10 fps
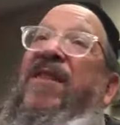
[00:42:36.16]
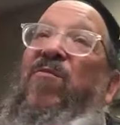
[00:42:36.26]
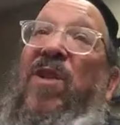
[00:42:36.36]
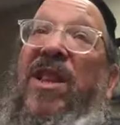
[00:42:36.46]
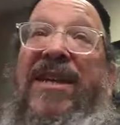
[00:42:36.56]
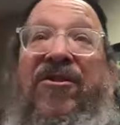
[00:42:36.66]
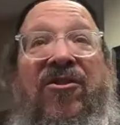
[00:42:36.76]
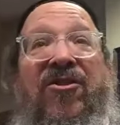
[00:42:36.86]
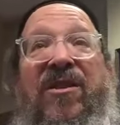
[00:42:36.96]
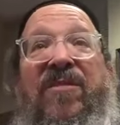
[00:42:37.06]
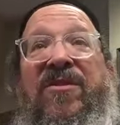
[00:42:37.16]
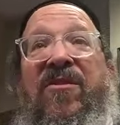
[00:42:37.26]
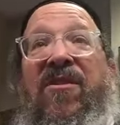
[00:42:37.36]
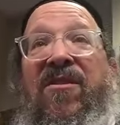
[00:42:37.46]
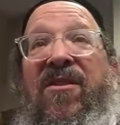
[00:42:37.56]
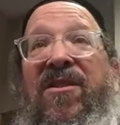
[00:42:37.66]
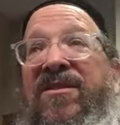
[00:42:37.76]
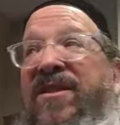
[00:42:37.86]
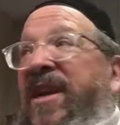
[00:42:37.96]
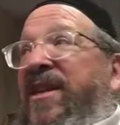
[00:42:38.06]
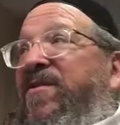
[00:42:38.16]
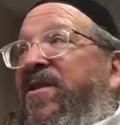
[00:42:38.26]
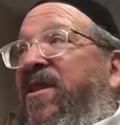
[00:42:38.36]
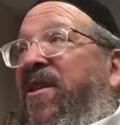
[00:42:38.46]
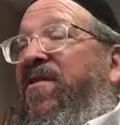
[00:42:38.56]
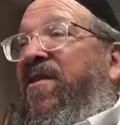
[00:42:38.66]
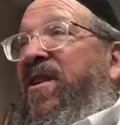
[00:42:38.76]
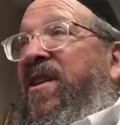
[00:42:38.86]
in relationships, all this kind of stuff.